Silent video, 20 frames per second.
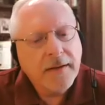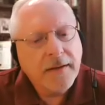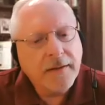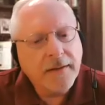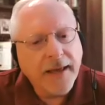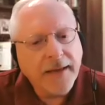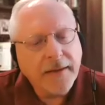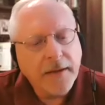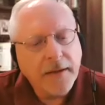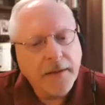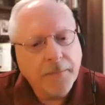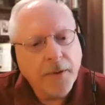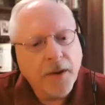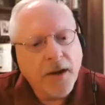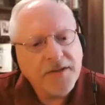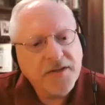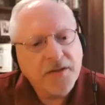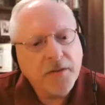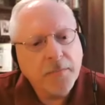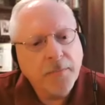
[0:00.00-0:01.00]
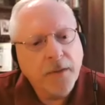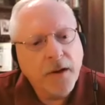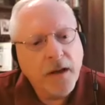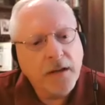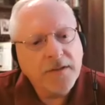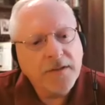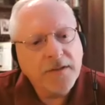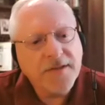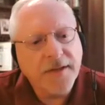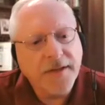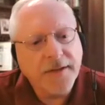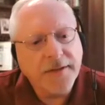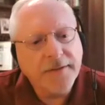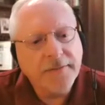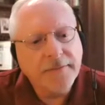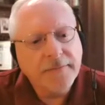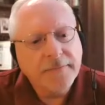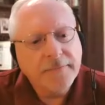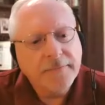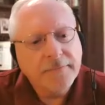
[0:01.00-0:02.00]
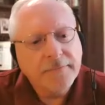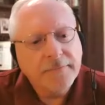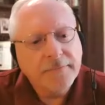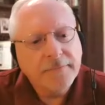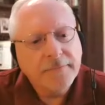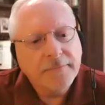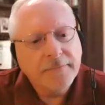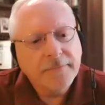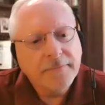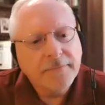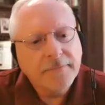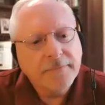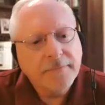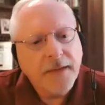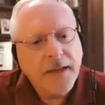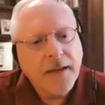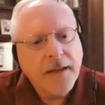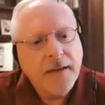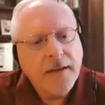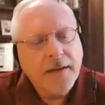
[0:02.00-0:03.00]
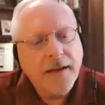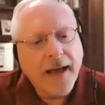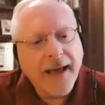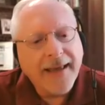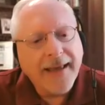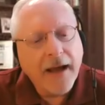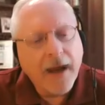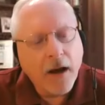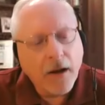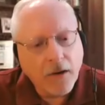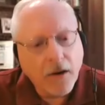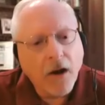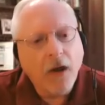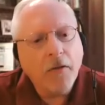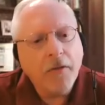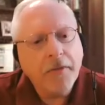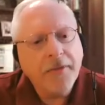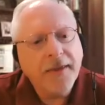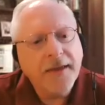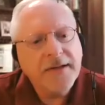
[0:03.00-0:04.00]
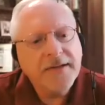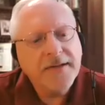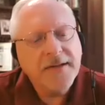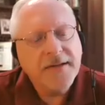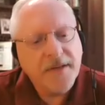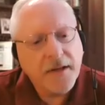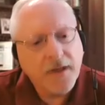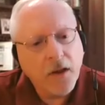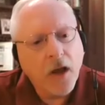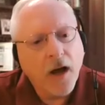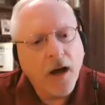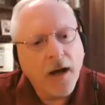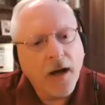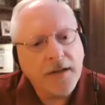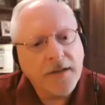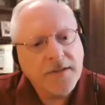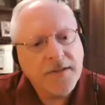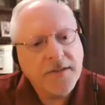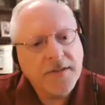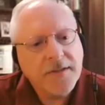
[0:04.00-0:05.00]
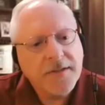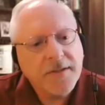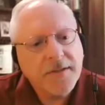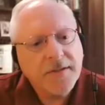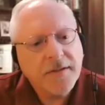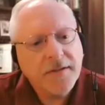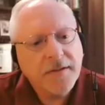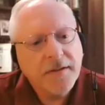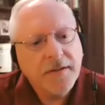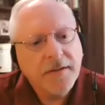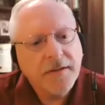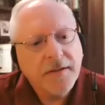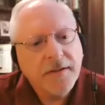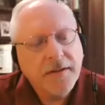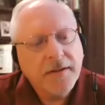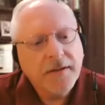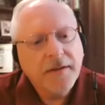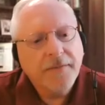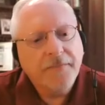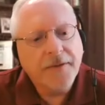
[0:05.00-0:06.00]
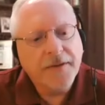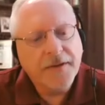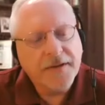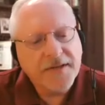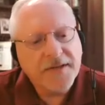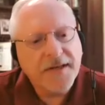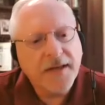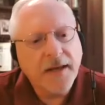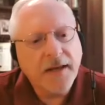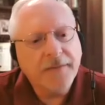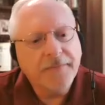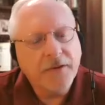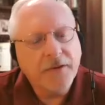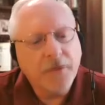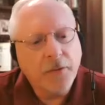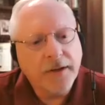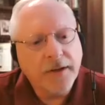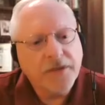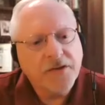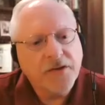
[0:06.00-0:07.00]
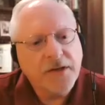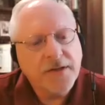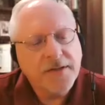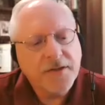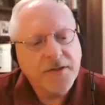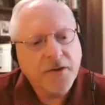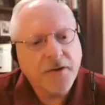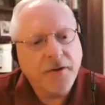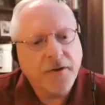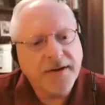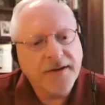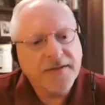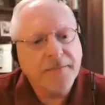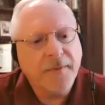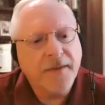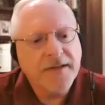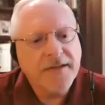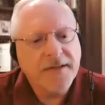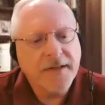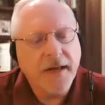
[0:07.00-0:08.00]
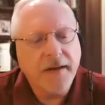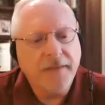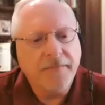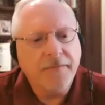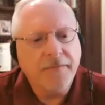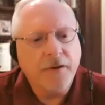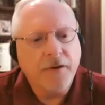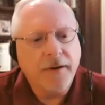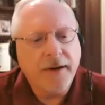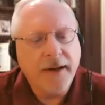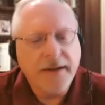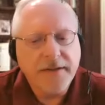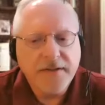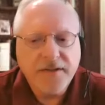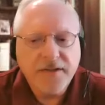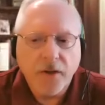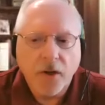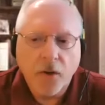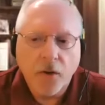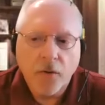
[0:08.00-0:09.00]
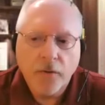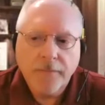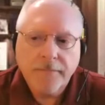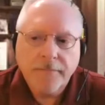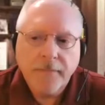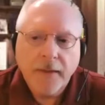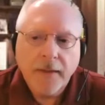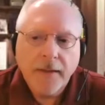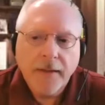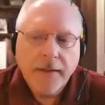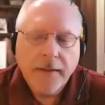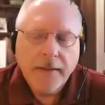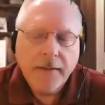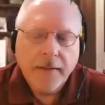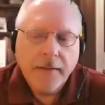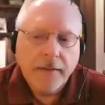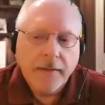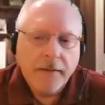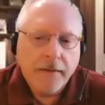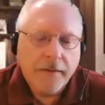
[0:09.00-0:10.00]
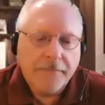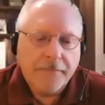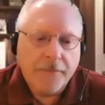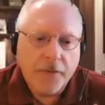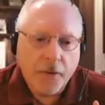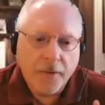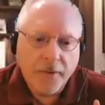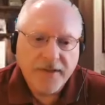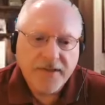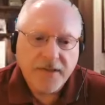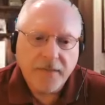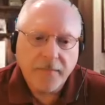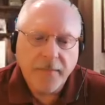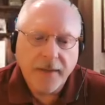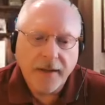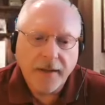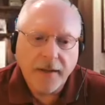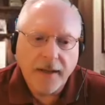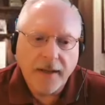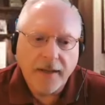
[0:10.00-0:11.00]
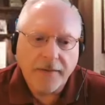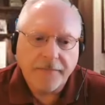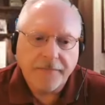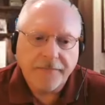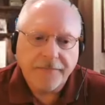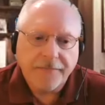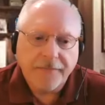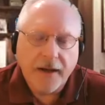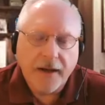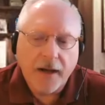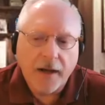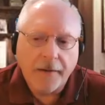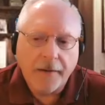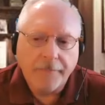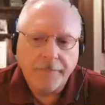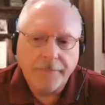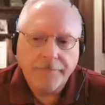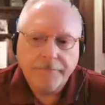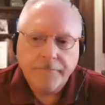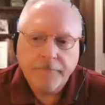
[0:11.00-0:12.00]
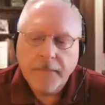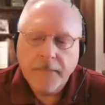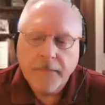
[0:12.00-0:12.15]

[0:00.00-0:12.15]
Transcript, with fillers: like the Apostle Paul said, I count all things as a loss for the sake of knowing Jesus Christ, my Savior. And so for the rest of my life, um,